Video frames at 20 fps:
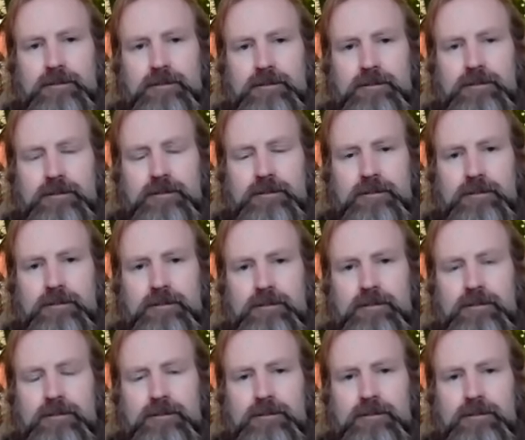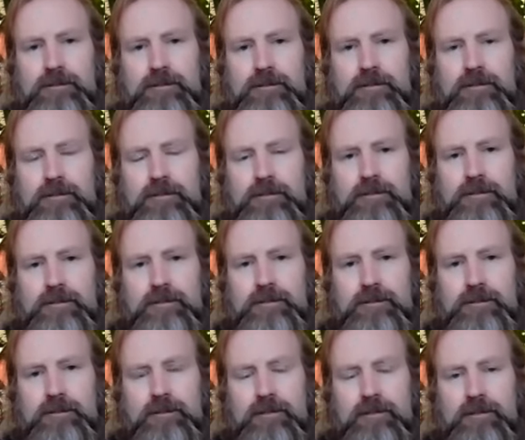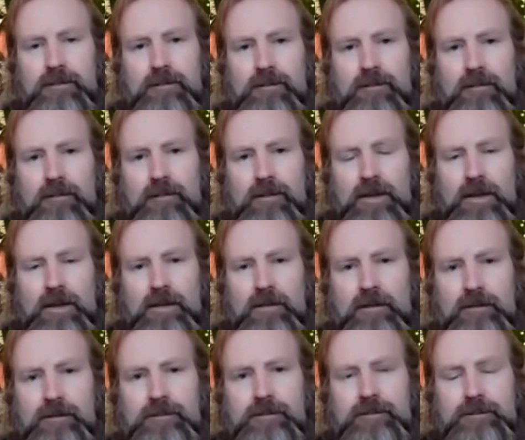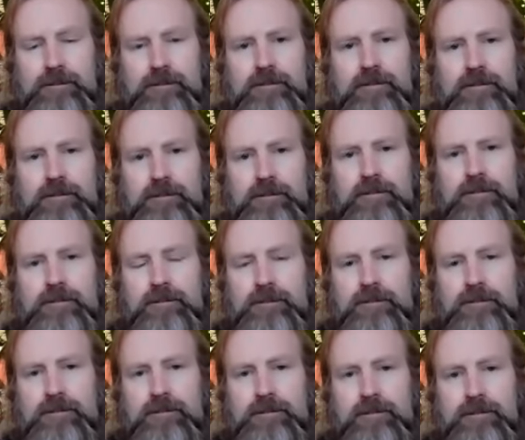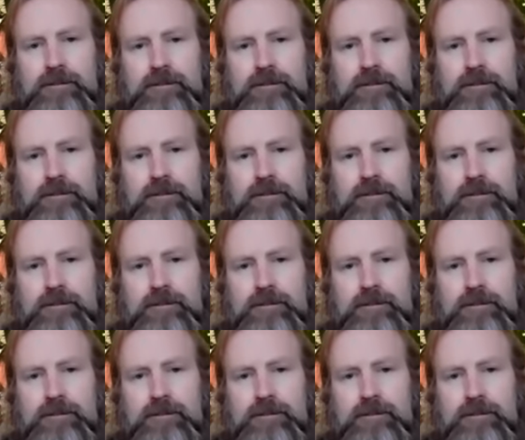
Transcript: (not speaking)